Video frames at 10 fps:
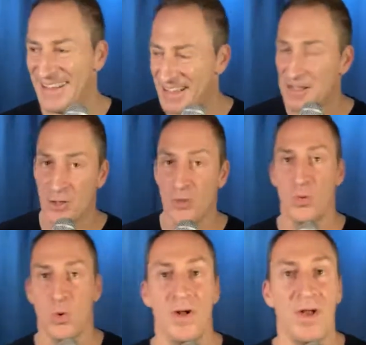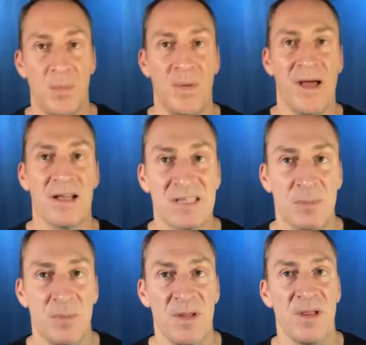You would best
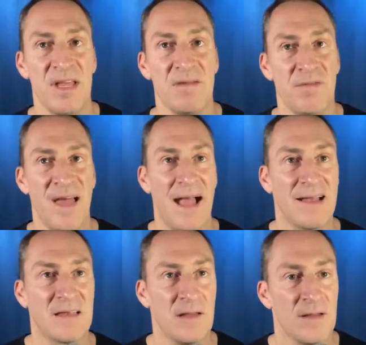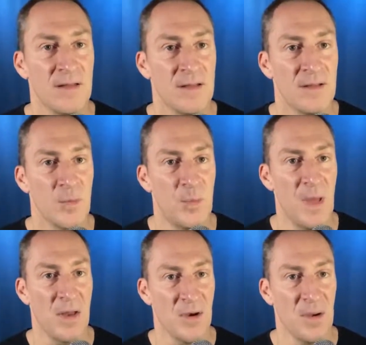believe that
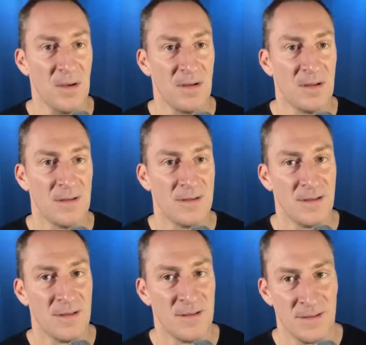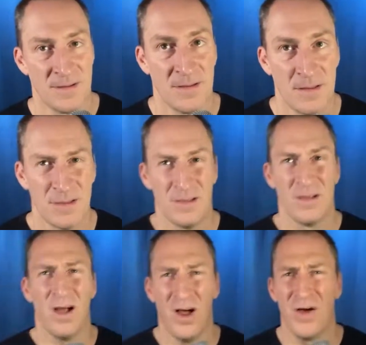better.
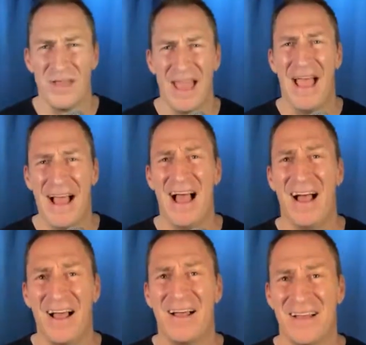Oh, yeah?